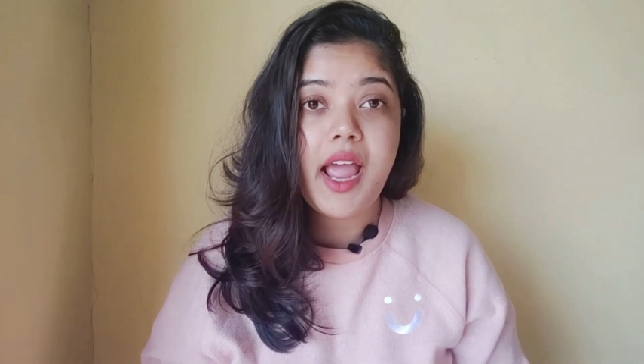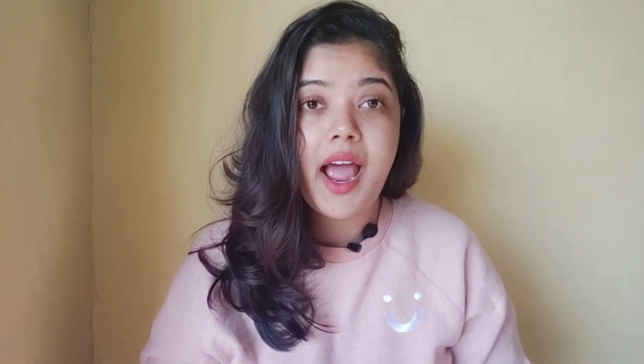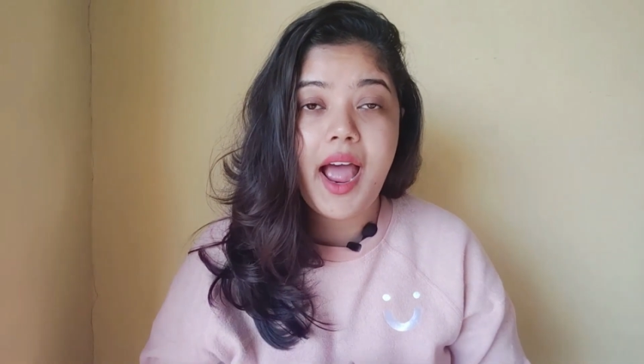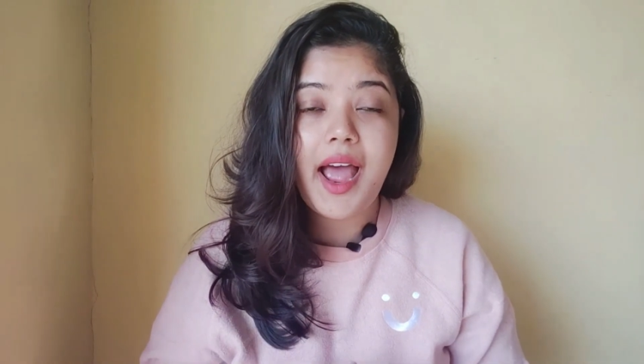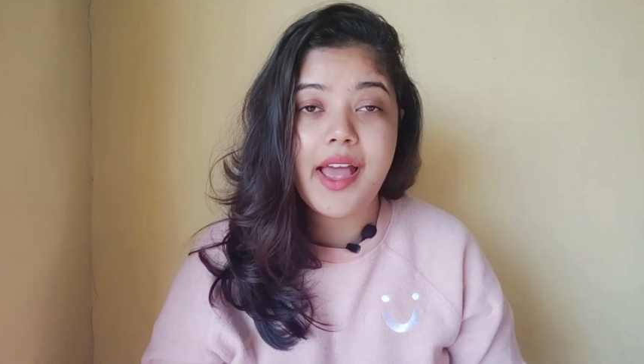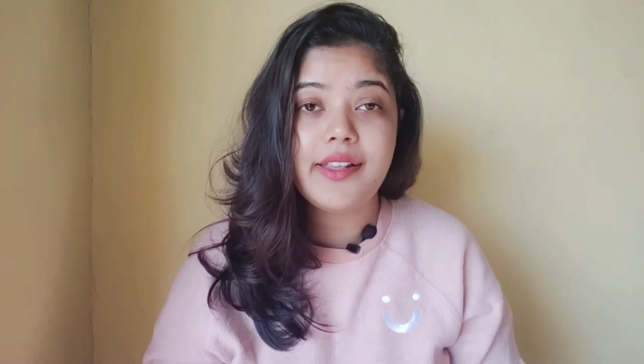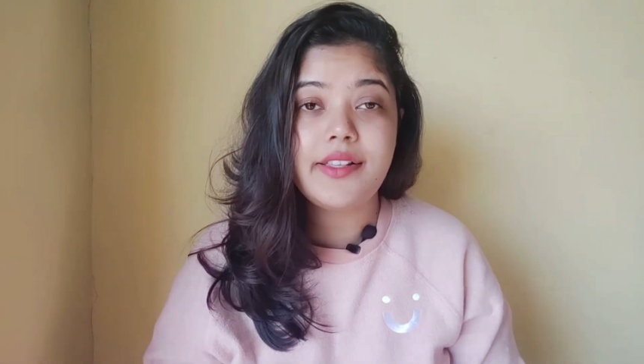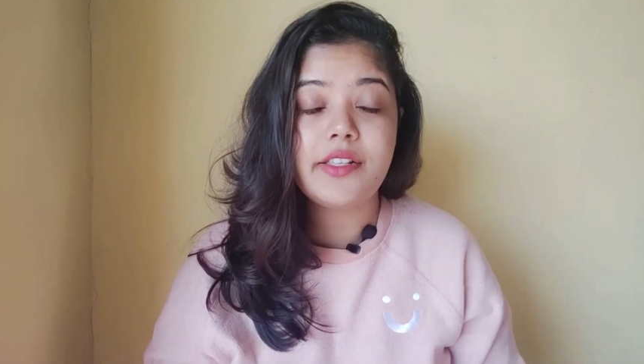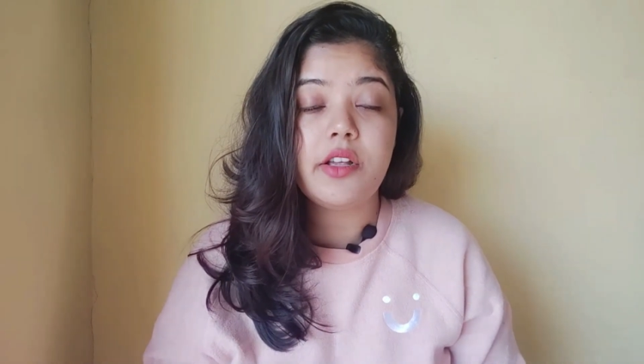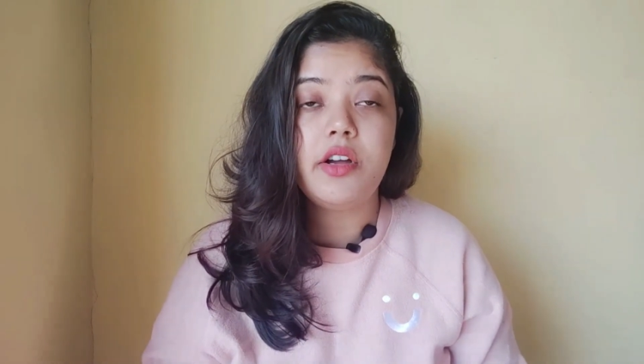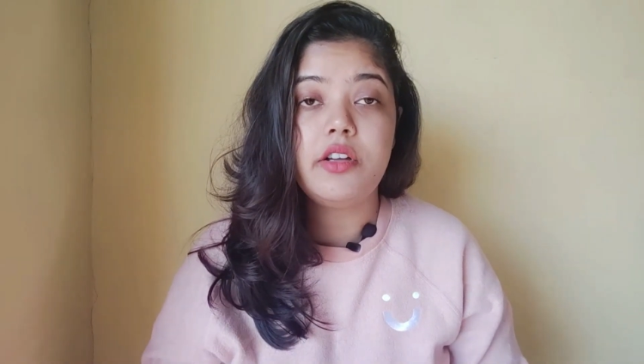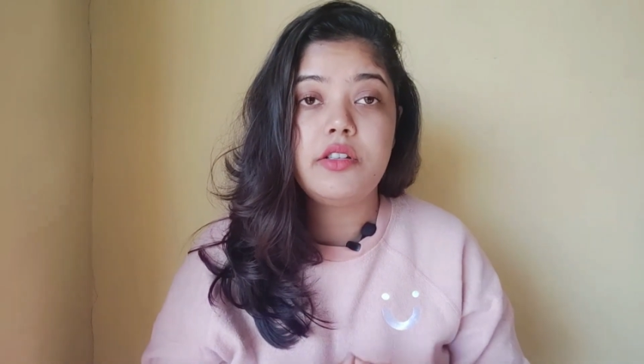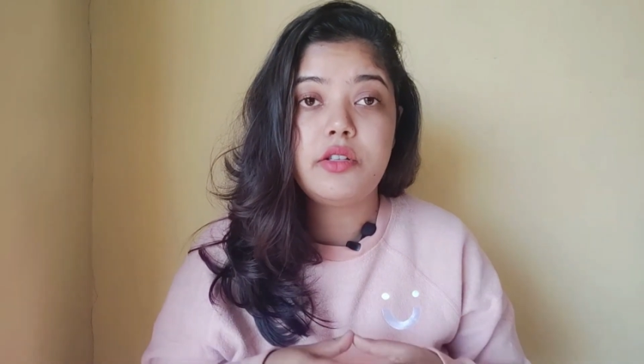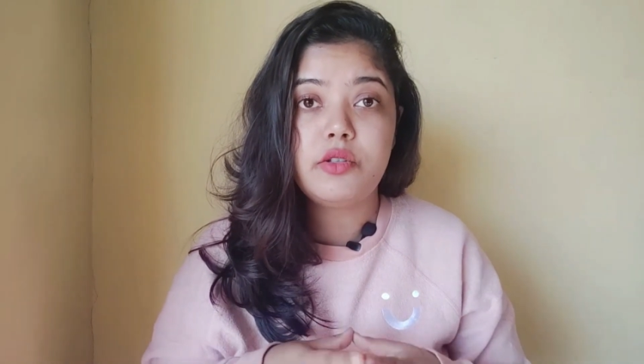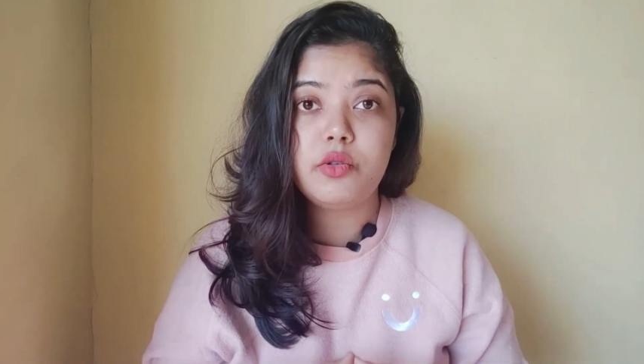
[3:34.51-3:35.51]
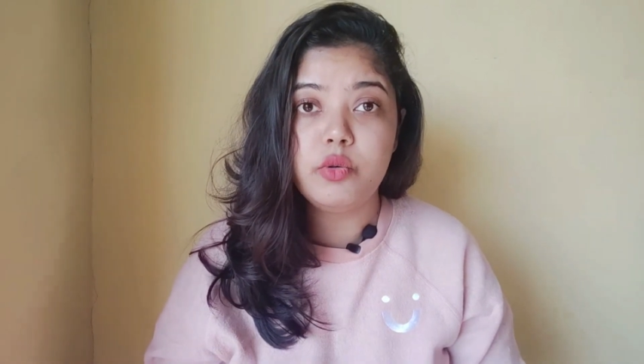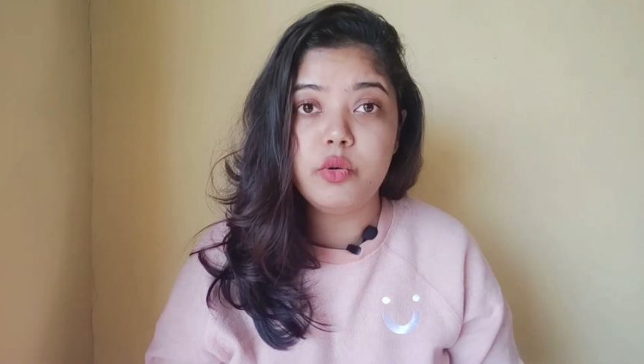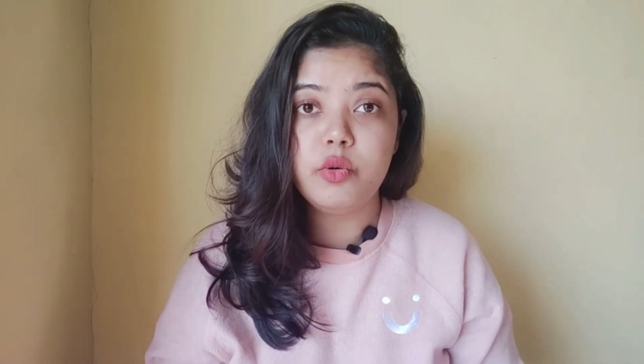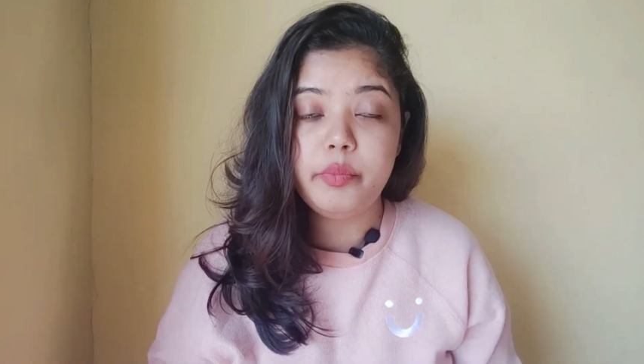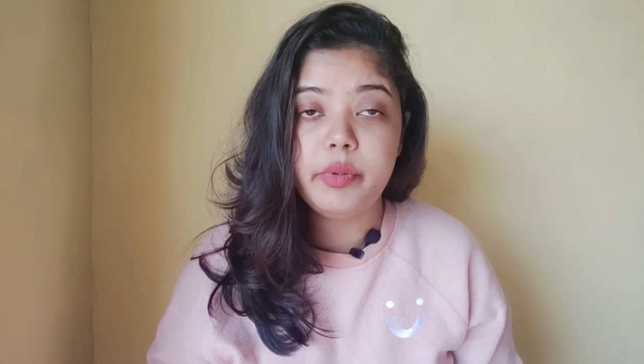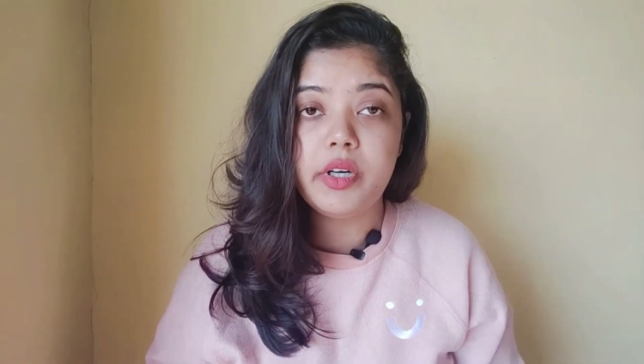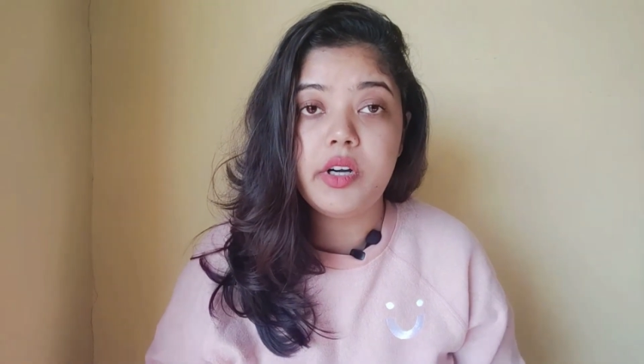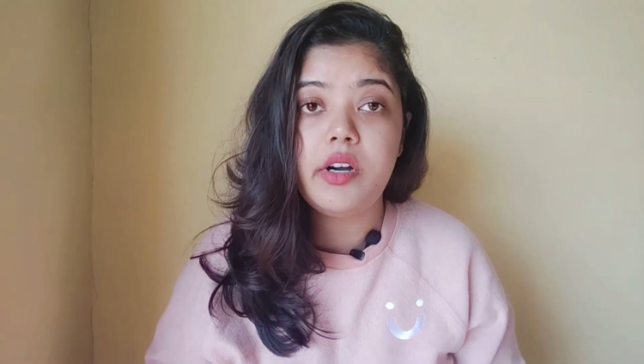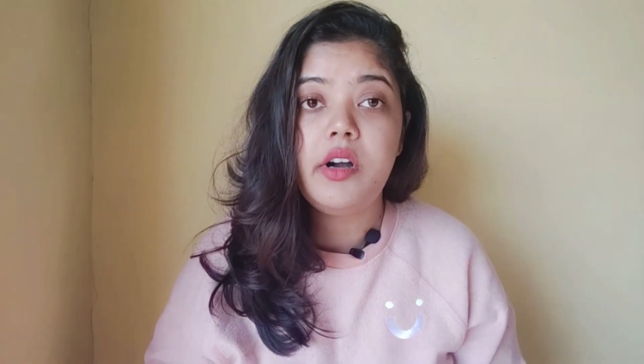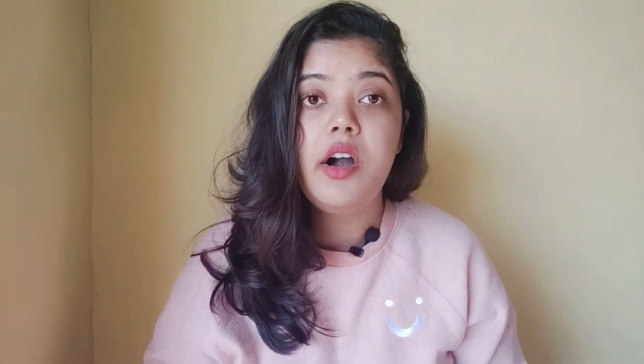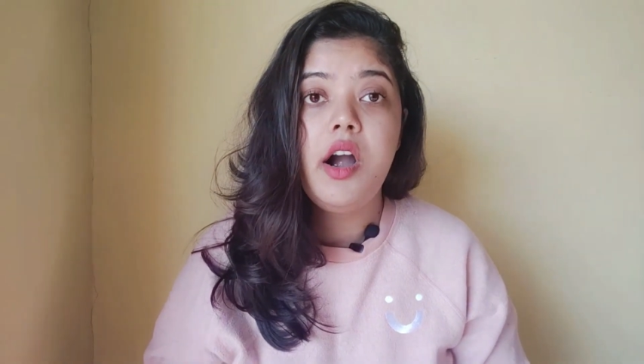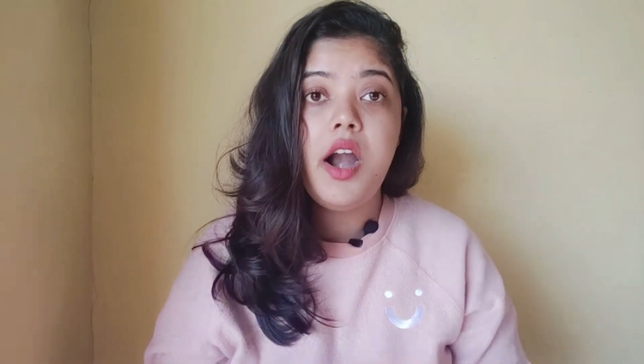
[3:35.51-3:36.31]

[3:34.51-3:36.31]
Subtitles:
has a super